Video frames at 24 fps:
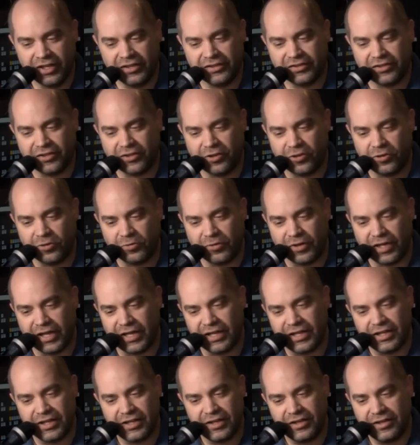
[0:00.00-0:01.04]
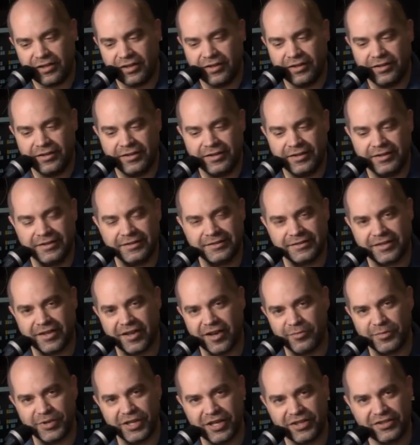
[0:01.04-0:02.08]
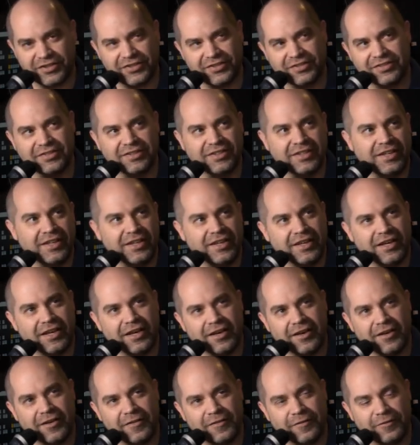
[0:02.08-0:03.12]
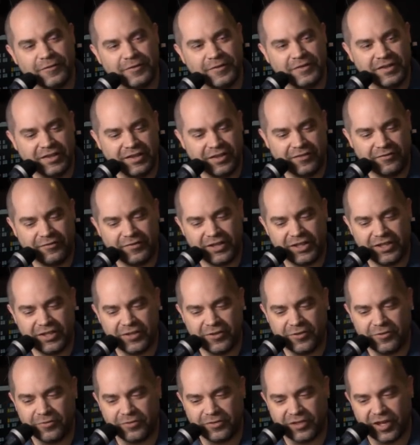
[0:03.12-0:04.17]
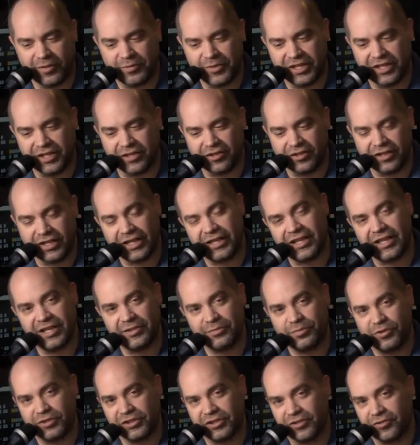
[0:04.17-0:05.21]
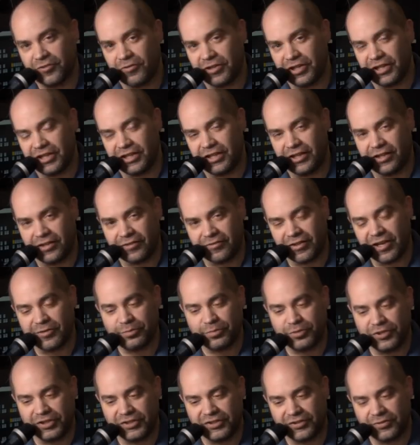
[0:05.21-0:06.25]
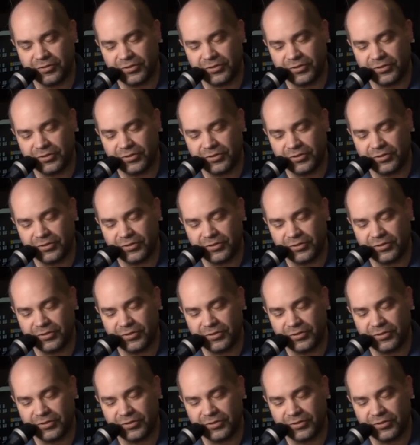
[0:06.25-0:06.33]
So any combination of video coming in on any input can go to any other output.